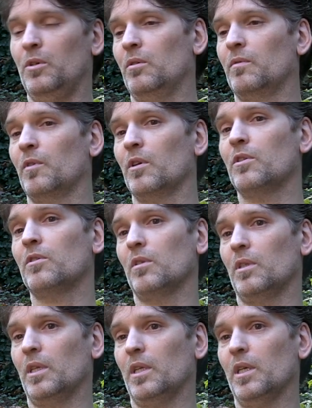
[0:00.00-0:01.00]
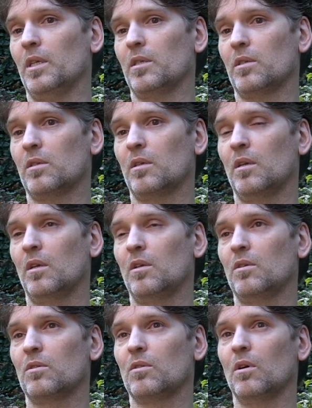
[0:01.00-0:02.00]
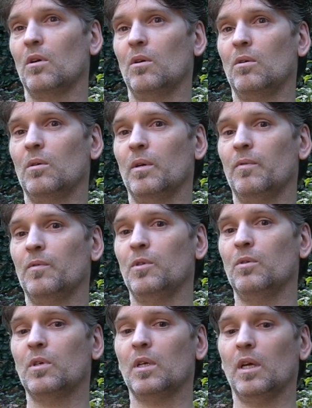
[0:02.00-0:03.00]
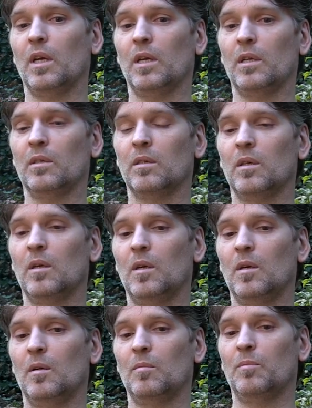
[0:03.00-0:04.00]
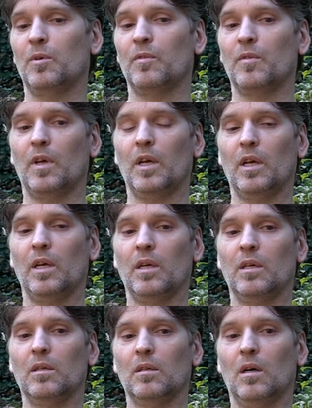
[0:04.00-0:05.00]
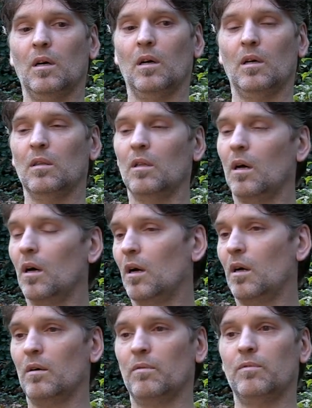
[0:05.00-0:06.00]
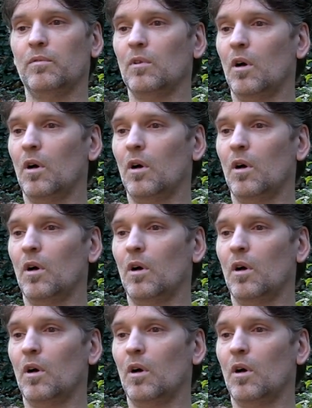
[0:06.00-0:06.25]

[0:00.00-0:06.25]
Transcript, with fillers: universal it is. So if you can purvey love,